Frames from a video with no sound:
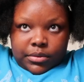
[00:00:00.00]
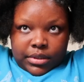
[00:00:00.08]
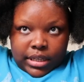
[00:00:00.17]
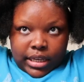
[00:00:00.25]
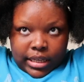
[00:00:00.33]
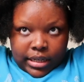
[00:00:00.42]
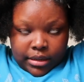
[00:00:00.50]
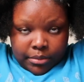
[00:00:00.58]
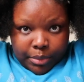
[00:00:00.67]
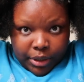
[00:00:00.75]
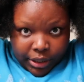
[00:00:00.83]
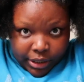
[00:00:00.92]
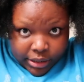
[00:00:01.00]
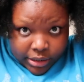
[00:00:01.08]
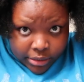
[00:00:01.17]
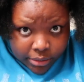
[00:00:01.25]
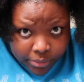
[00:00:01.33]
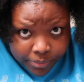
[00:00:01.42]
went ahead and
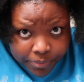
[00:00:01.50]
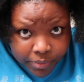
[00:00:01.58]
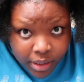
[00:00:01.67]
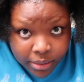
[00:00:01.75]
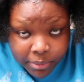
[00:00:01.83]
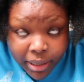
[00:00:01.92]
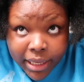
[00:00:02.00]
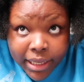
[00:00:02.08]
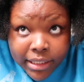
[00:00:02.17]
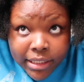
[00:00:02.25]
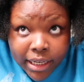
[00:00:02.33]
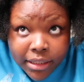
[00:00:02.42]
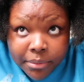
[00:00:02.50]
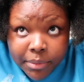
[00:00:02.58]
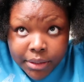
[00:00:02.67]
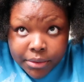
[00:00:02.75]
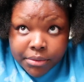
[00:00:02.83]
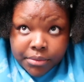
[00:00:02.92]
parted my head down the
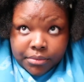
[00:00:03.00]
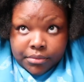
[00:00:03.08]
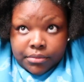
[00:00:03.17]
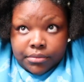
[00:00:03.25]
middle,